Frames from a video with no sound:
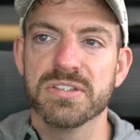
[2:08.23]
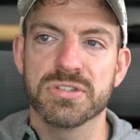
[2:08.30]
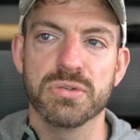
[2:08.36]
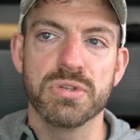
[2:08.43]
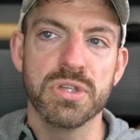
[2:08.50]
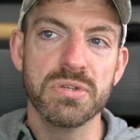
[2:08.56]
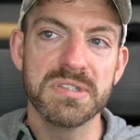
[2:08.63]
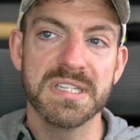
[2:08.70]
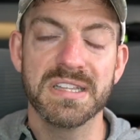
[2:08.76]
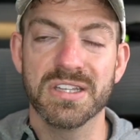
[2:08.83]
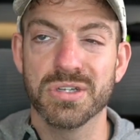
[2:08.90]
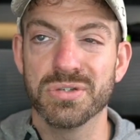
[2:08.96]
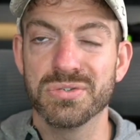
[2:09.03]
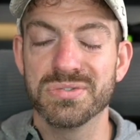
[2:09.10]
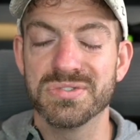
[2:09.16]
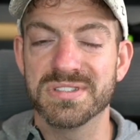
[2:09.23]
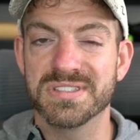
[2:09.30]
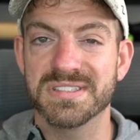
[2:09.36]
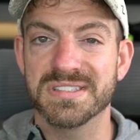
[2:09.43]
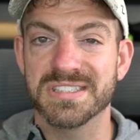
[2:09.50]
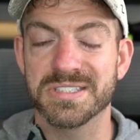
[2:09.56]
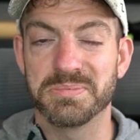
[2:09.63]
So using those
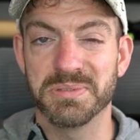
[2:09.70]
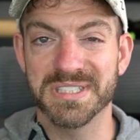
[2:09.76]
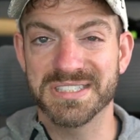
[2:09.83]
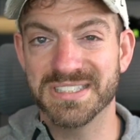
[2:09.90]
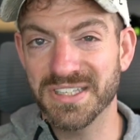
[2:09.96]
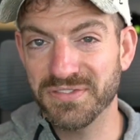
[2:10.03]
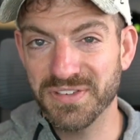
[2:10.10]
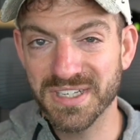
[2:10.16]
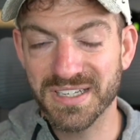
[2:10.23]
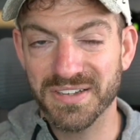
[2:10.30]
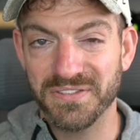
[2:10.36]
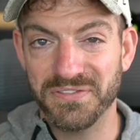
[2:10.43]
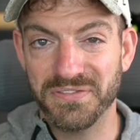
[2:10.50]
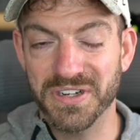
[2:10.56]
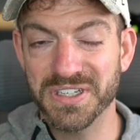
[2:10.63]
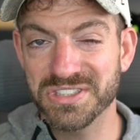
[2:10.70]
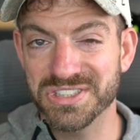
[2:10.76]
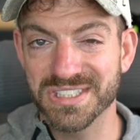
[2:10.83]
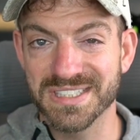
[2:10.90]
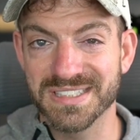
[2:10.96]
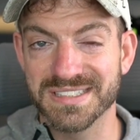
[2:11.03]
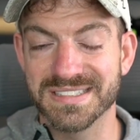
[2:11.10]
specific
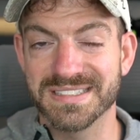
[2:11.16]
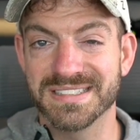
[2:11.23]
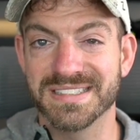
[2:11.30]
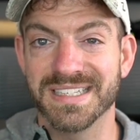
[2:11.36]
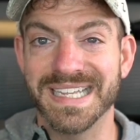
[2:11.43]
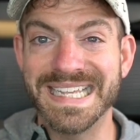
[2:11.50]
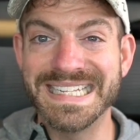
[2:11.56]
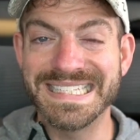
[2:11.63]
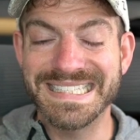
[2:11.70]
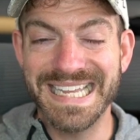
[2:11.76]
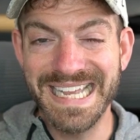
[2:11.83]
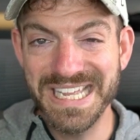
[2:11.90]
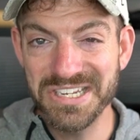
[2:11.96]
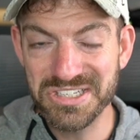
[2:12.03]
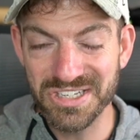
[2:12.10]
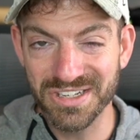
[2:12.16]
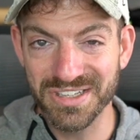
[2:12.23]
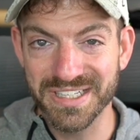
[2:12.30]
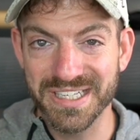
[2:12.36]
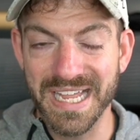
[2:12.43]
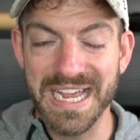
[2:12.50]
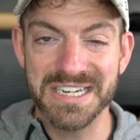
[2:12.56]
functions
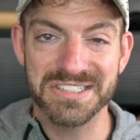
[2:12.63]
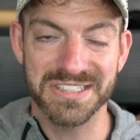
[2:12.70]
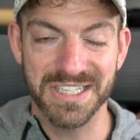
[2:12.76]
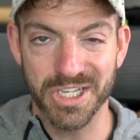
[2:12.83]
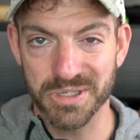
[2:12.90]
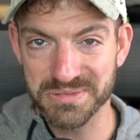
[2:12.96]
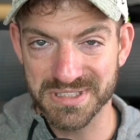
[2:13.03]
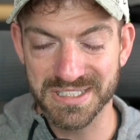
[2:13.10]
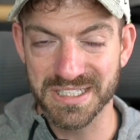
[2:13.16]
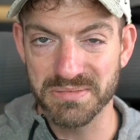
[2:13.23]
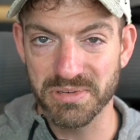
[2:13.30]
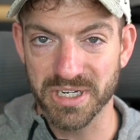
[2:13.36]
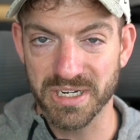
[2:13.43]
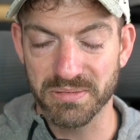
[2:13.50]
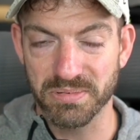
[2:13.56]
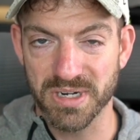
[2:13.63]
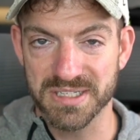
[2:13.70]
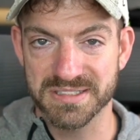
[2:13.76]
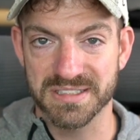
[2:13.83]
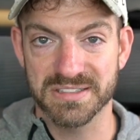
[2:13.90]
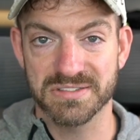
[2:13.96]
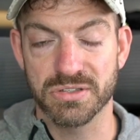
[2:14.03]
intentionally actually helps the debugging
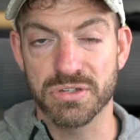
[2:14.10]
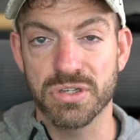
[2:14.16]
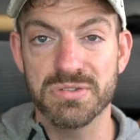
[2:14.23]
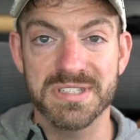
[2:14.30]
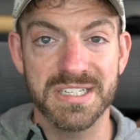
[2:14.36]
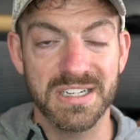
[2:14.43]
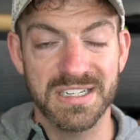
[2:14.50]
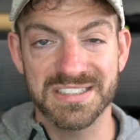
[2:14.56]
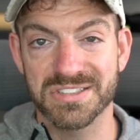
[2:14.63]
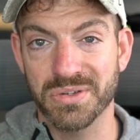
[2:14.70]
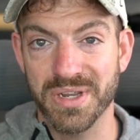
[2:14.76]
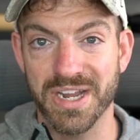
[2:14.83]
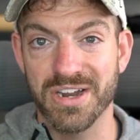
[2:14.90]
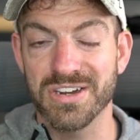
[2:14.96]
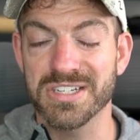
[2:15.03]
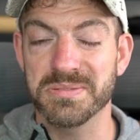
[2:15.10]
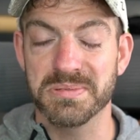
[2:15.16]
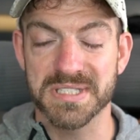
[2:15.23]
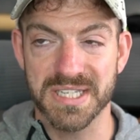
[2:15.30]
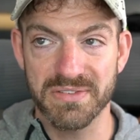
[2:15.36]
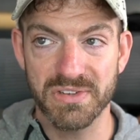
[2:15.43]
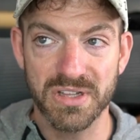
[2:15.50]
process. So using console error
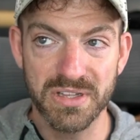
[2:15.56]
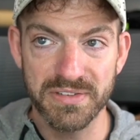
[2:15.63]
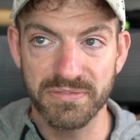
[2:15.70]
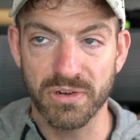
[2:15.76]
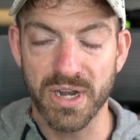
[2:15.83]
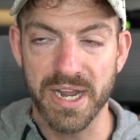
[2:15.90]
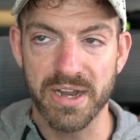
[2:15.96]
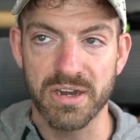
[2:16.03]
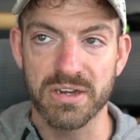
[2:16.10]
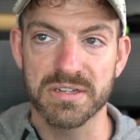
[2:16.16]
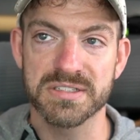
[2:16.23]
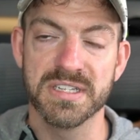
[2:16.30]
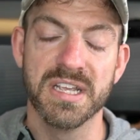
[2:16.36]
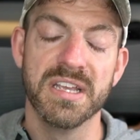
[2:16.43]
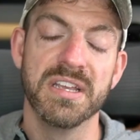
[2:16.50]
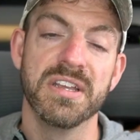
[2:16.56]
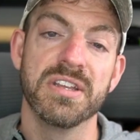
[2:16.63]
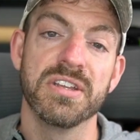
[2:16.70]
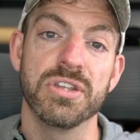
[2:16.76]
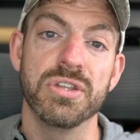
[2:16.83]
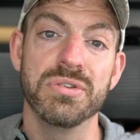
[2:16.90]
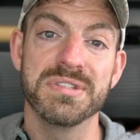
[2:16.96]
specifically for errors,
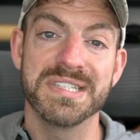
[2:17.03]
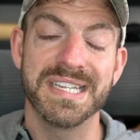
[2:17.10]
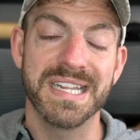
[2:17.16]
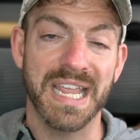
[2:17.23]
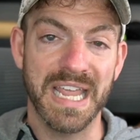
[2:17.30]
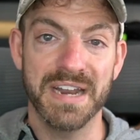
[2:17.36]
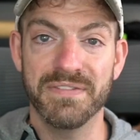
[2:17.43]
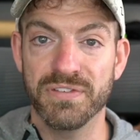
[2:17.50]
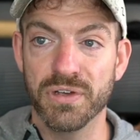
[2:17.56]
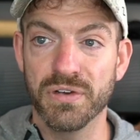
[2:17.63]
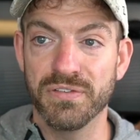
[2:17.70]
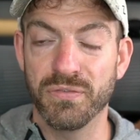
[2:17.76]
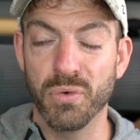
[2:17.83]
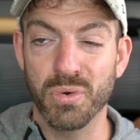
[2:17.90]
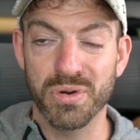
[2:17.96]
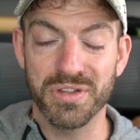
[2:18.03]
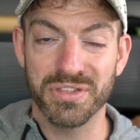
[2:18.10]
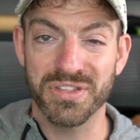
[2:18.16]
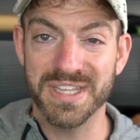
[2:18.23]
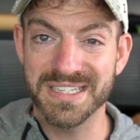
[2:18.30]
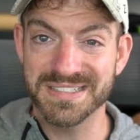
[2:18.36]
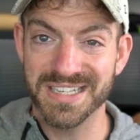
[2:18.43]
using info for
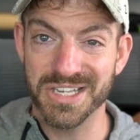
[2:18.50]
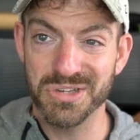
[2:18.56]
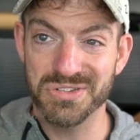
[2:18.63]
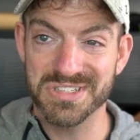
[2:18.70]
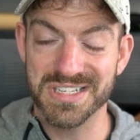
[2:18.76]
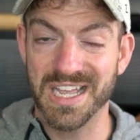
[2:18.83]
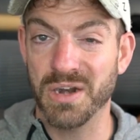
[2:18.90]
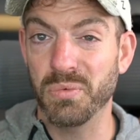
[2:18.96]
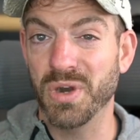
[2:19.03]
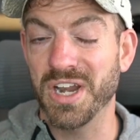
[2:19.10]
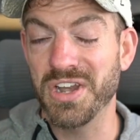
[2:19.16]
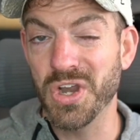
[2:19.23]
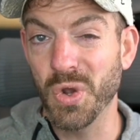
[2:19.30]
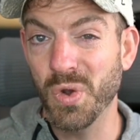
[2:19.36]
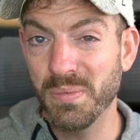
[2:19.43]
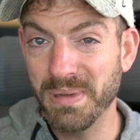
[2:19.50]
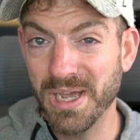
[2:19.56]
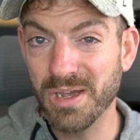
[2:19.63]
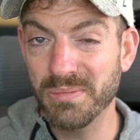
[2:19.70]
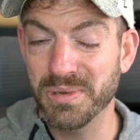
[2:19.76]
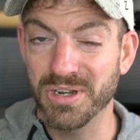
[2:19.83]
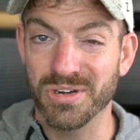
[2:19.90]
things that you just kind of want to know
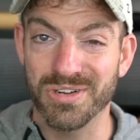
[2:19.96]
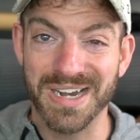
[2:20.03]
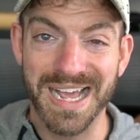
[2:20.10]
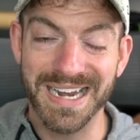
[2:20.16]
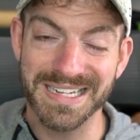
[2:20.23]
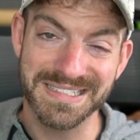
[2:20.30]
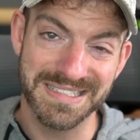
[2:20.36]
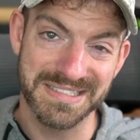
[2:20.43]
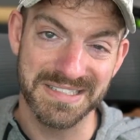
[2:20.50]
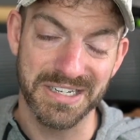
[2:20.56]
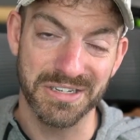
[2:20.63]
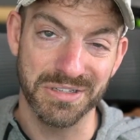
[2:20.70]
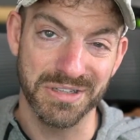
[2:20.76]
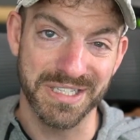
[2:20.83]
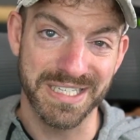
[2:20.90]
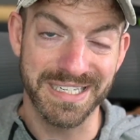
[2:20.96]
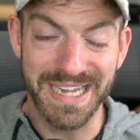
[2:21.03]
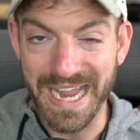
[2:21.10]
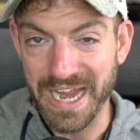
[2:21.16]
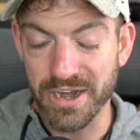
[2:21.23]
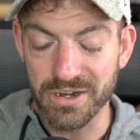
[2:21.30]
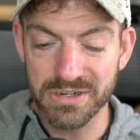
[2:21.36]
about, but are not
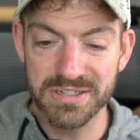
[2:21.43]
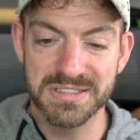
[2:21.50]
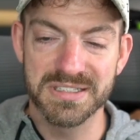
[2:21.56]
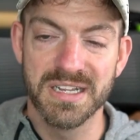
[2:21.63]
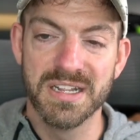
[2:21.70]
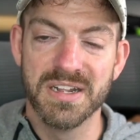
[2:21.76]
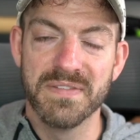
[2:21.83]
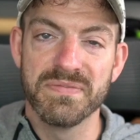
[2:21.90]
necessarily errors.